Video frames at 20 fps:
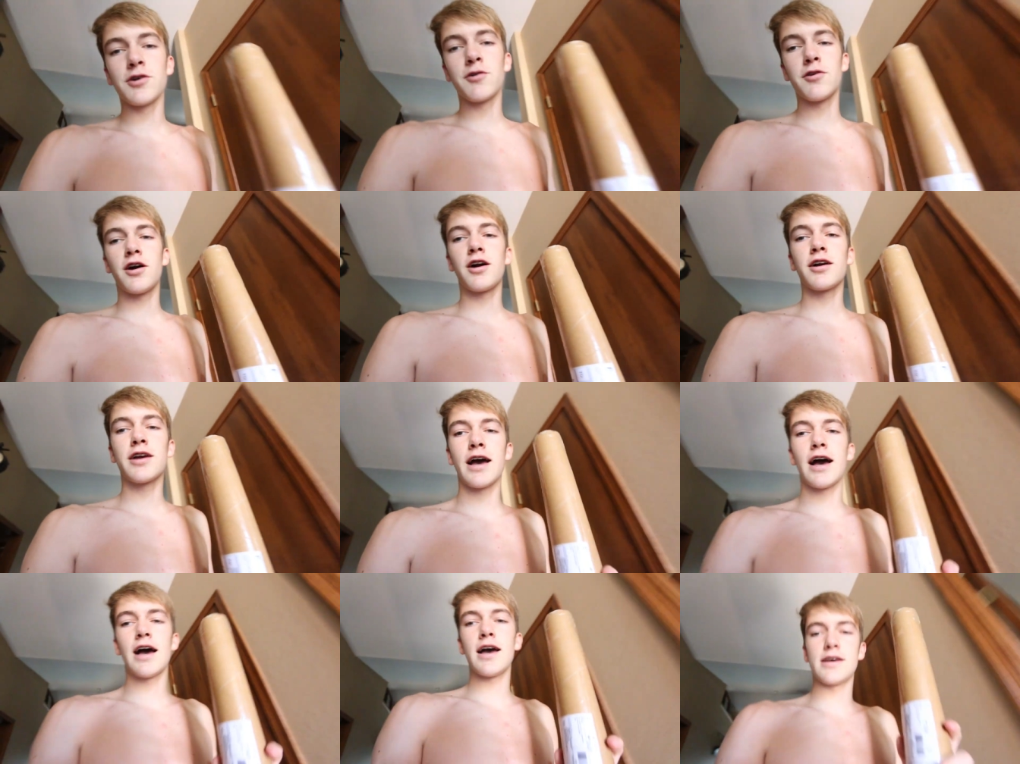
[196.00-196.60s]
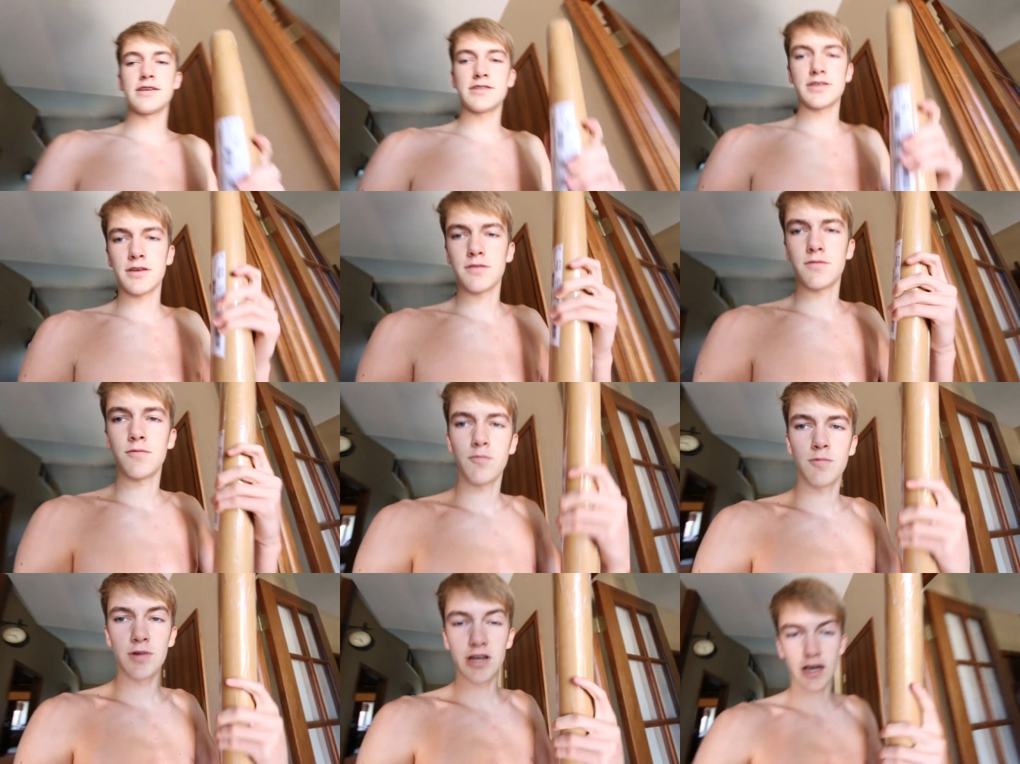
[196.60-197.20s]
going on, guys?
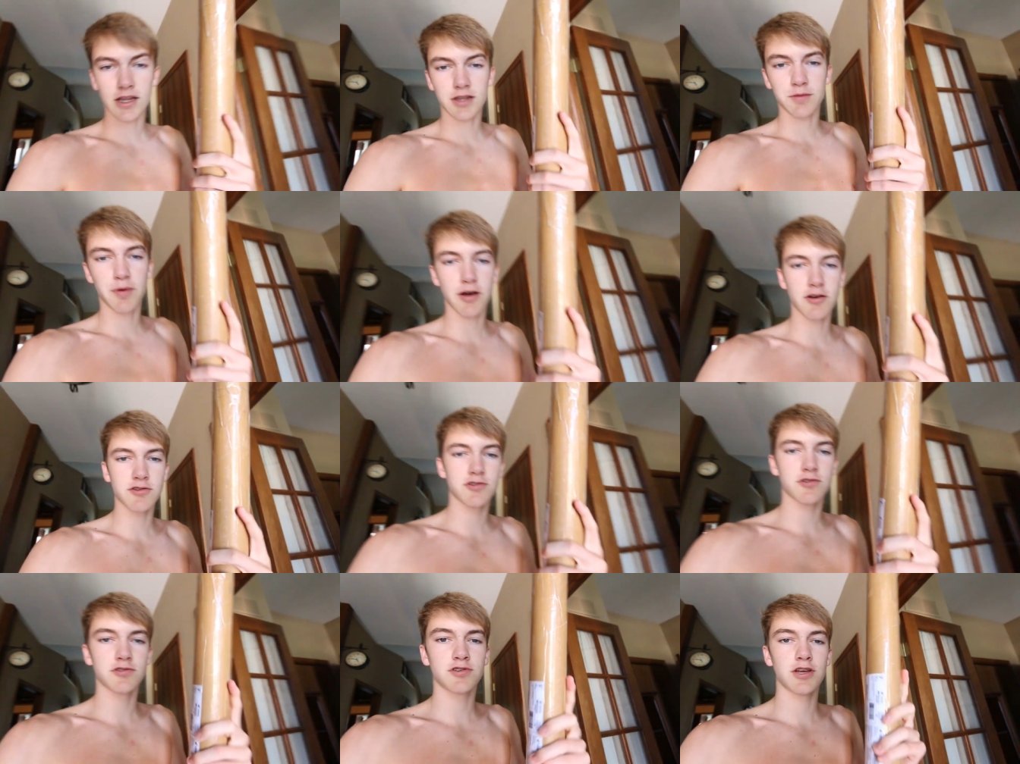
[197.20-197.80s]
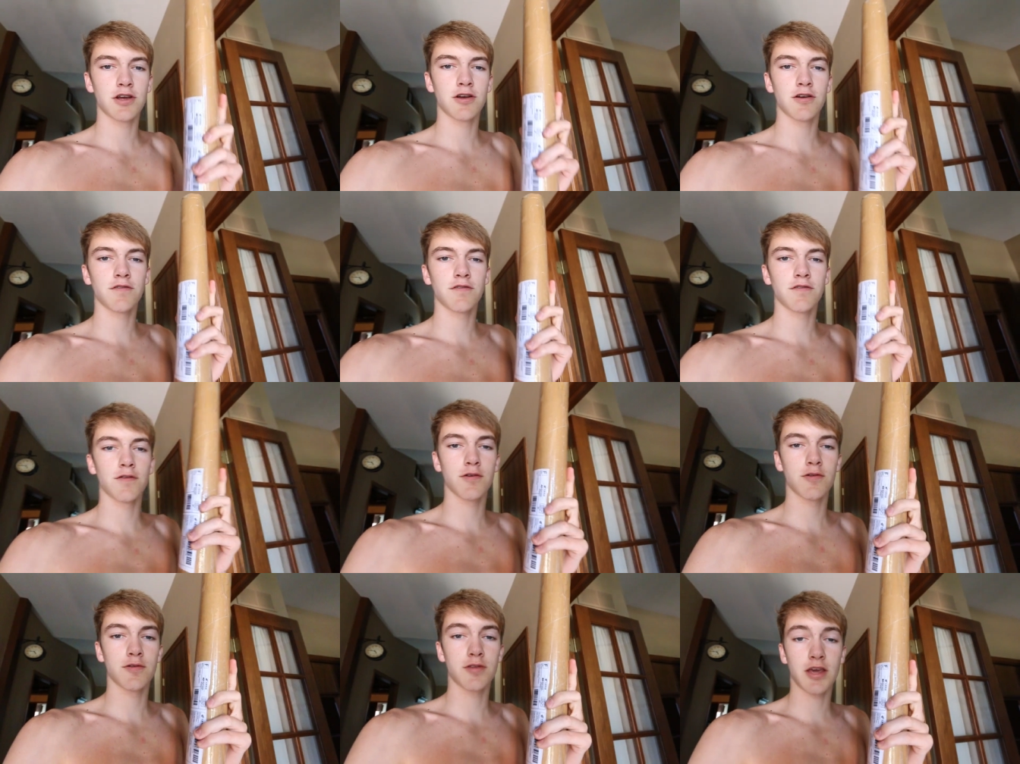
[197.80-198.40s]
We got the posters here
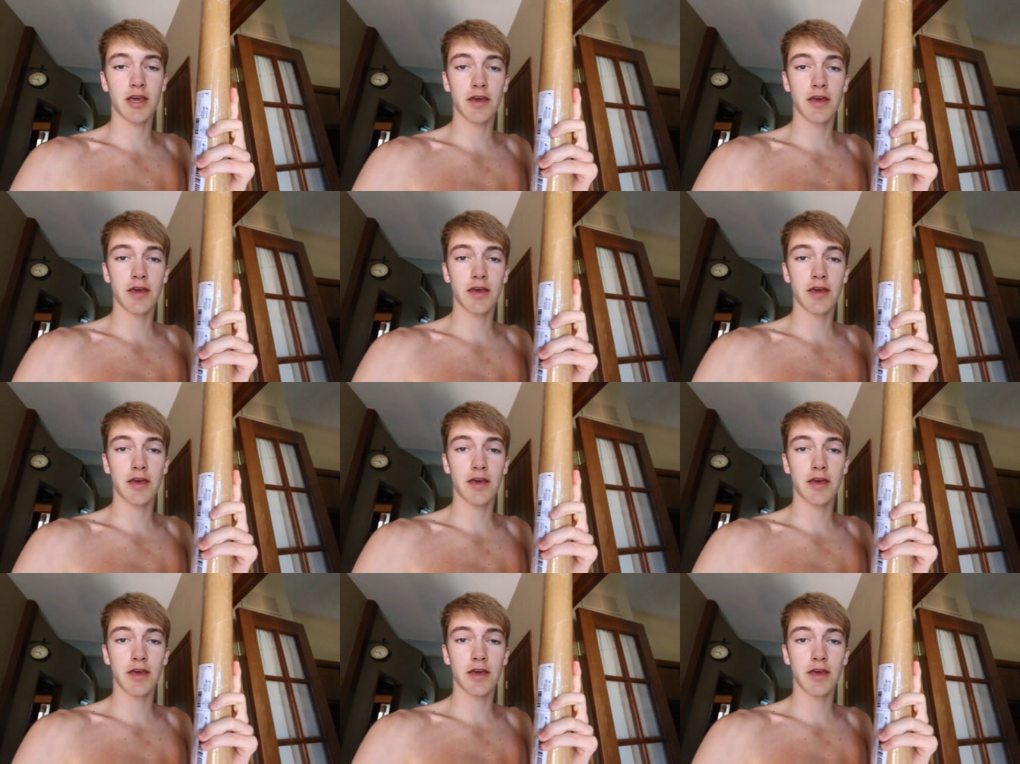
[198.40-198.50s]
for the